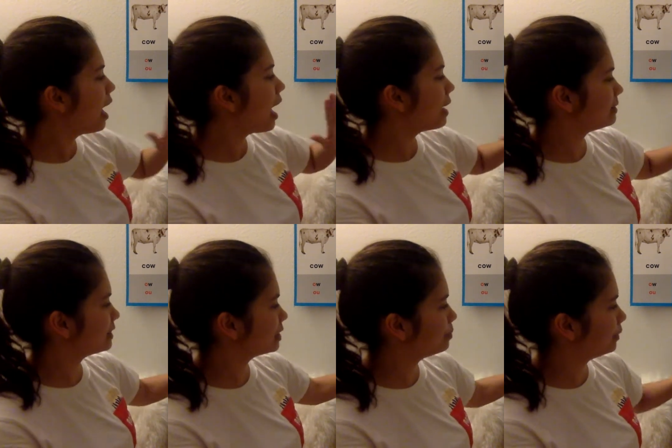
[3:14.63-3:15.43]
I
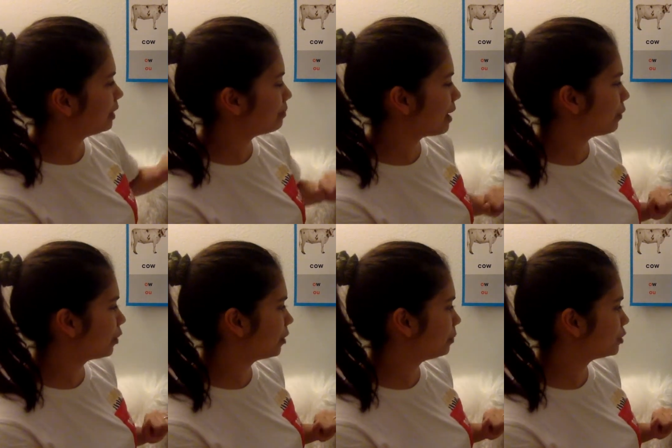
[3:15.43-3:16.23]
split my
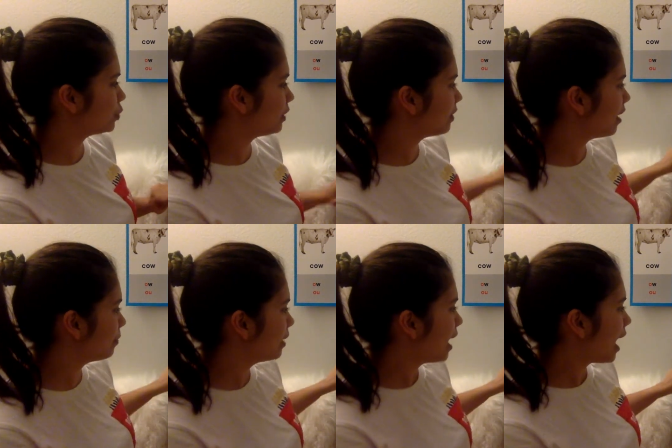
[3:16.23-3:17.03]
word between them
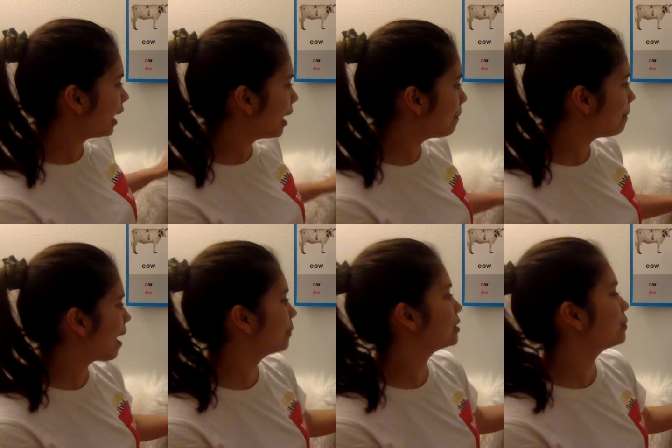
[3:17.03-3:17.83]
and I
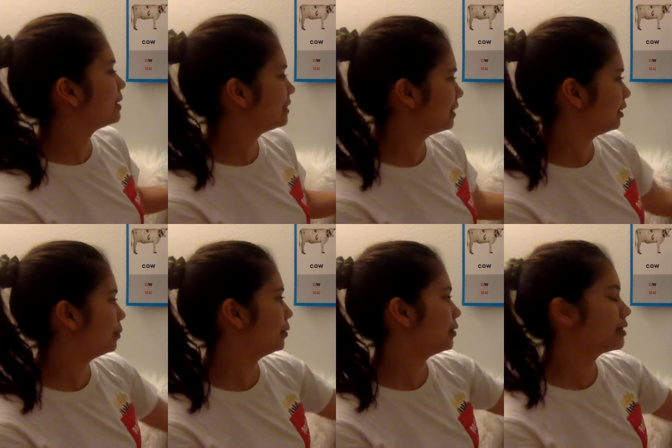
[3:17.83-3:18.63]
mapped my
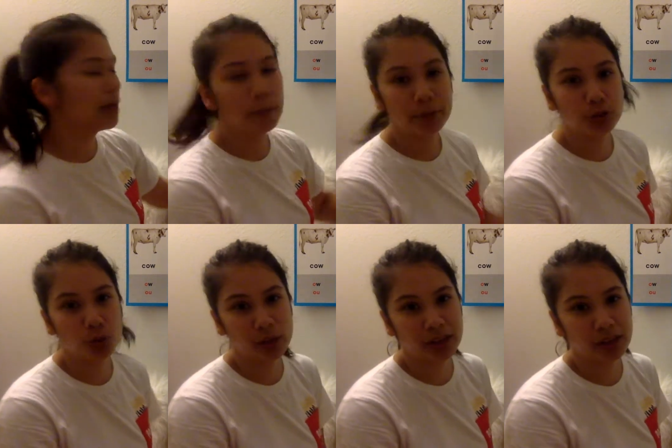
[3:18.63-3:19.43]
syllables
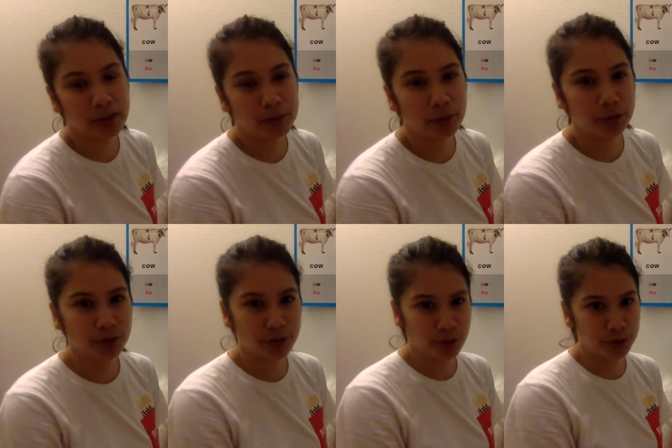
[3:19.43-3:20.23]
between both
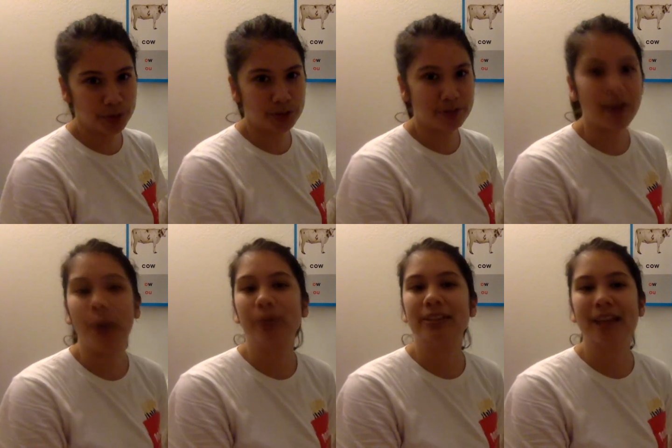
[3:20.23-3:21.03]
of those
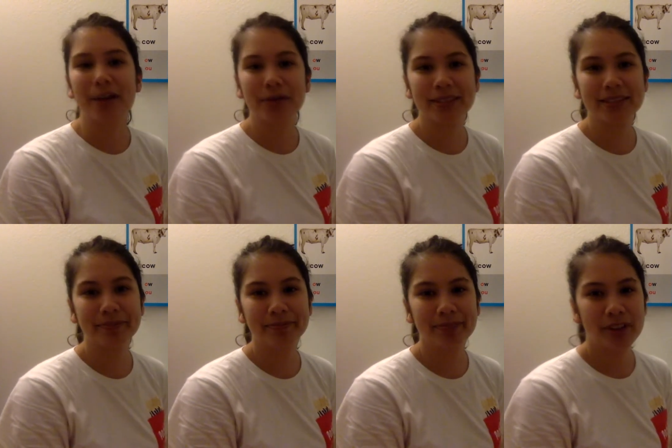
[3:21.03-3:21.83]
vowel sounds.
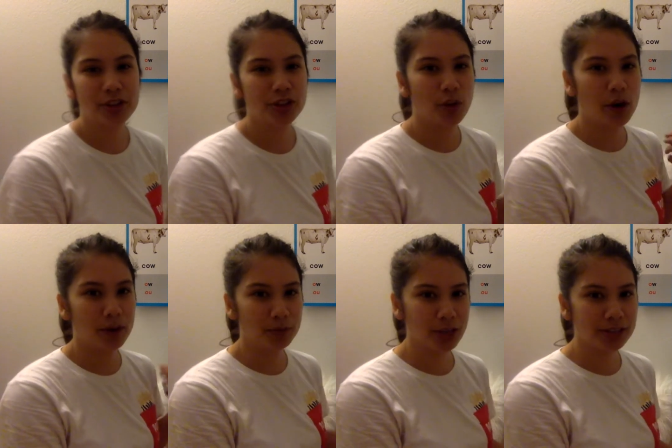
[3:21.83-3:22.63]
So our
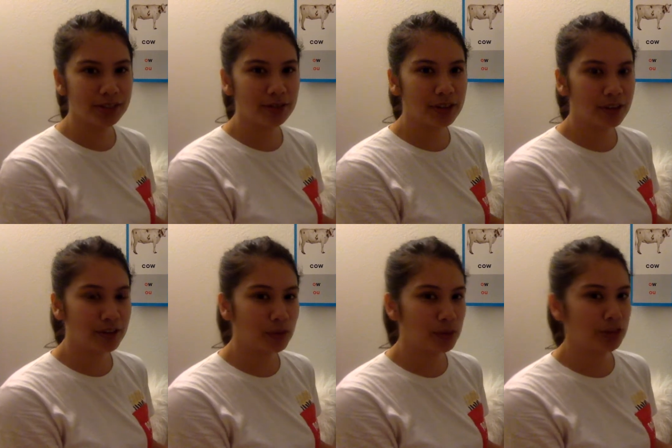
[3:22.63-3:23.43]
objective here
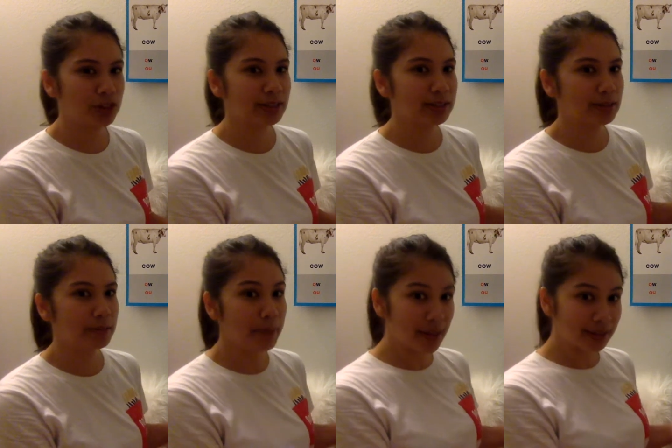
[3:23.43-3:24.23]
that we just
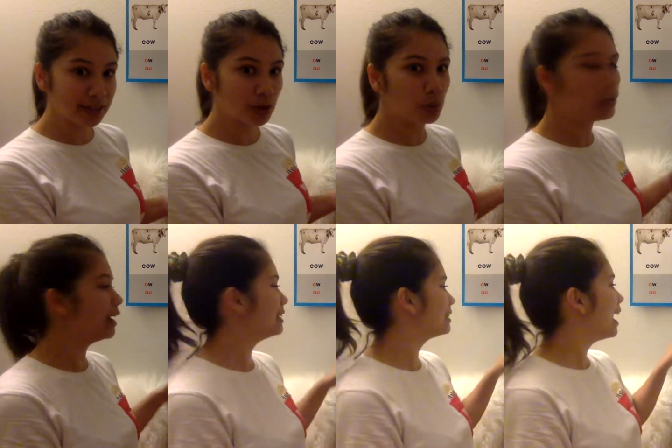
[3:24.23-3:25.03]
met
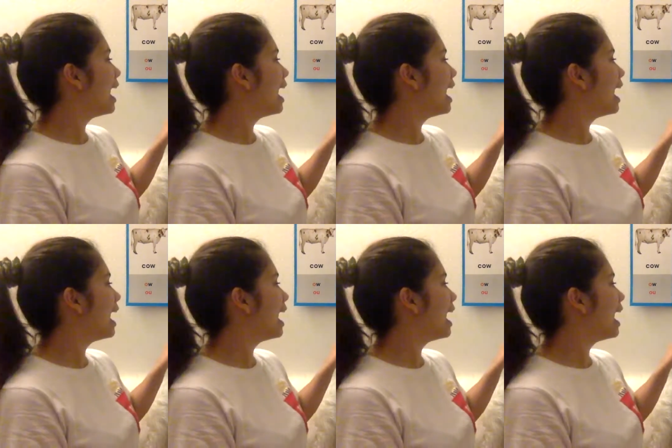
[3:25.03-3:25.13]
was